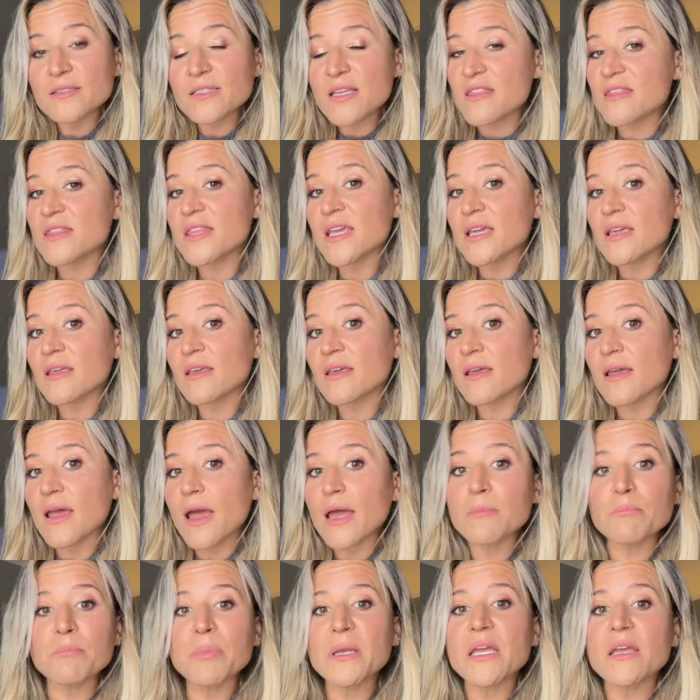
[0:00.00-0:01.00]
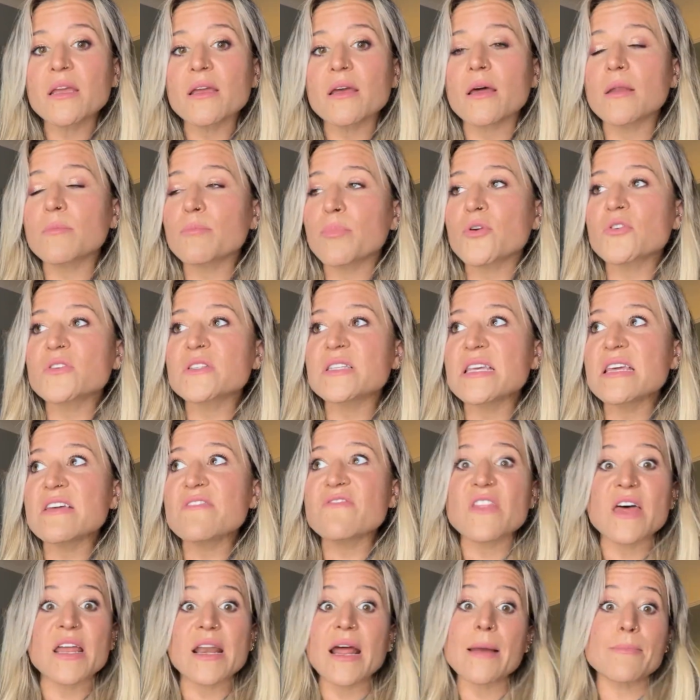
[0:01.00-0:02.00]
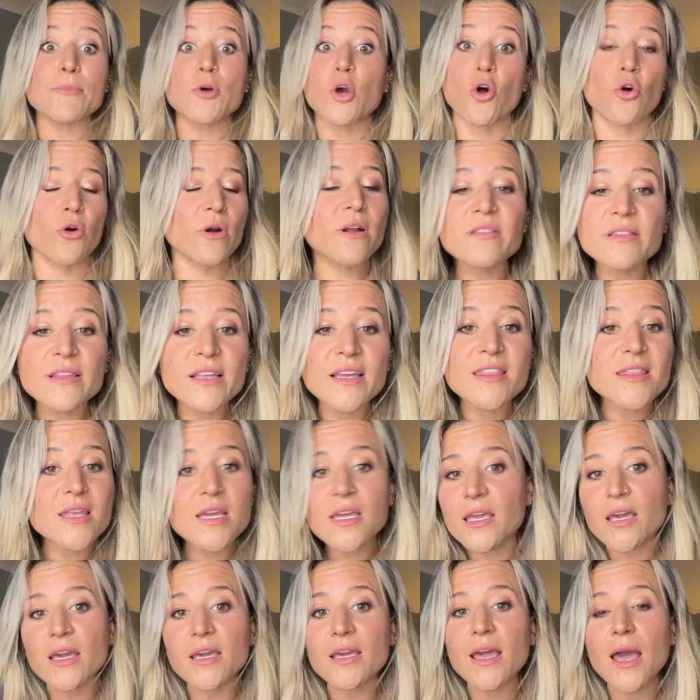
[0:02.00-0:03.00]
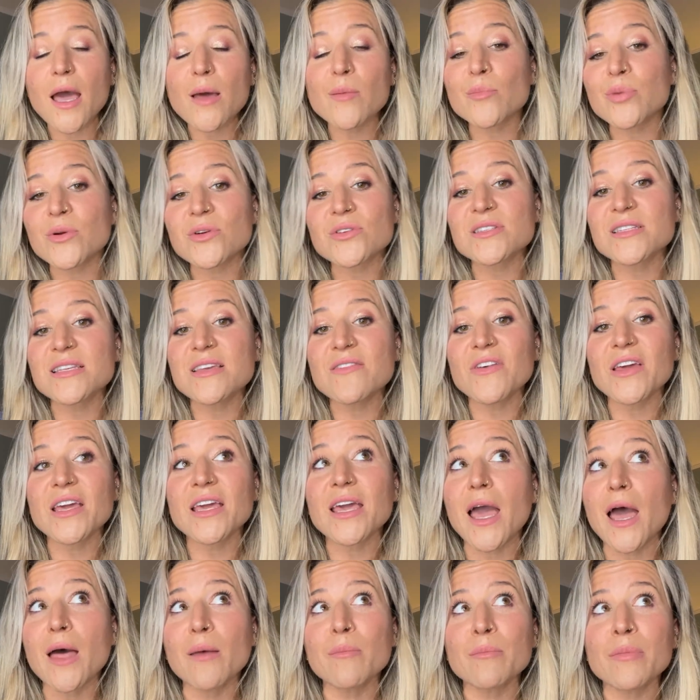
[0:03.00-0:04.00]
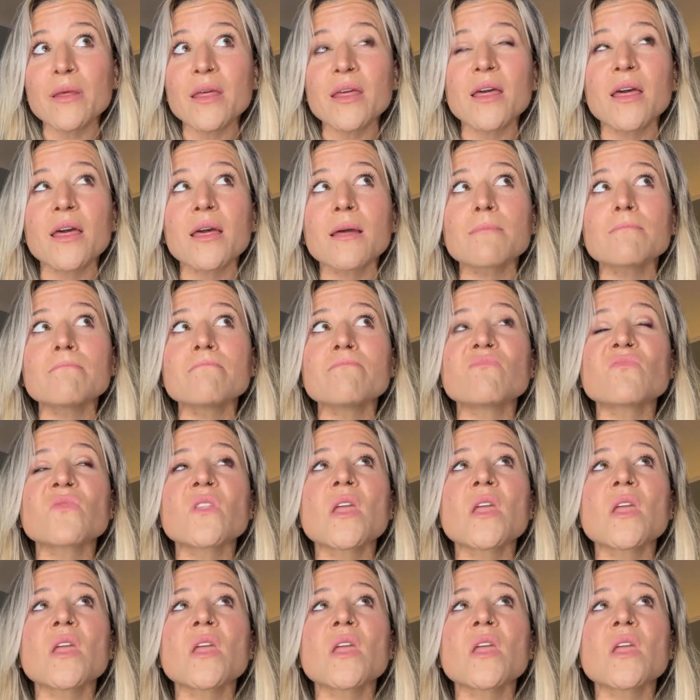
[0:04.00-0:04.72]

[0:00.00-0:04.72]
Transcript: to think and be and perceive than I'm currently thinking and perceiving and being.